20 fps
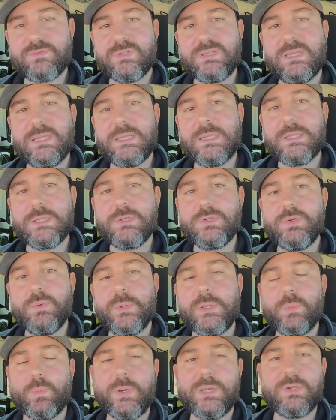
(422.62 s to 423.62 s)
interested in
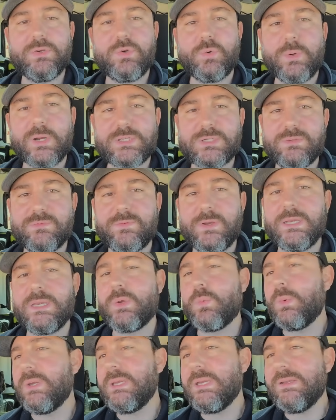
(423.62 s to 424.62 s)
doing radio direction
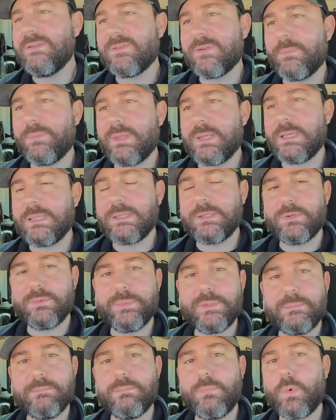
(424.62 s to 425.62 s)
finding, we need something a little
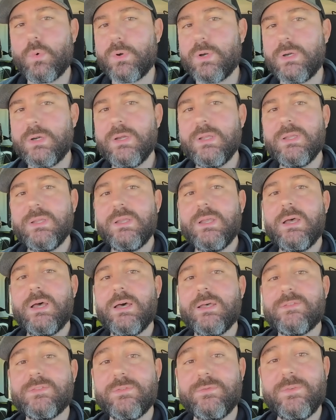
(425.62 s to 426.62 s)
bit more
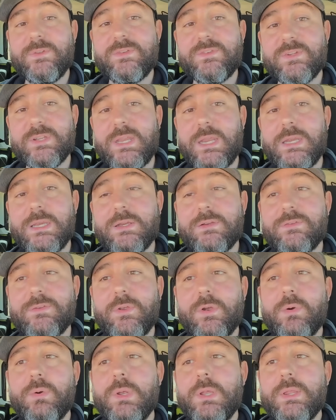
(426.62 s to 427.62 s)
sophisticated.
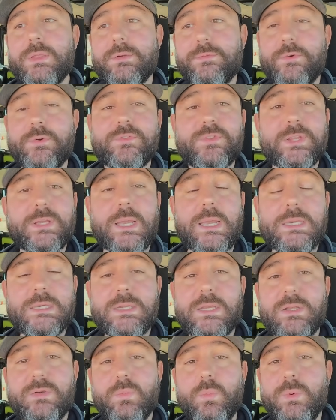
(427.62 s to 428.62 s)
So the first thing I
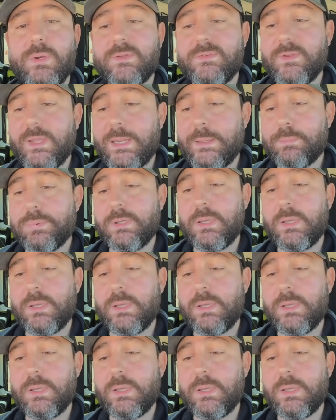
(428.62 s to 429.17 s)
did was I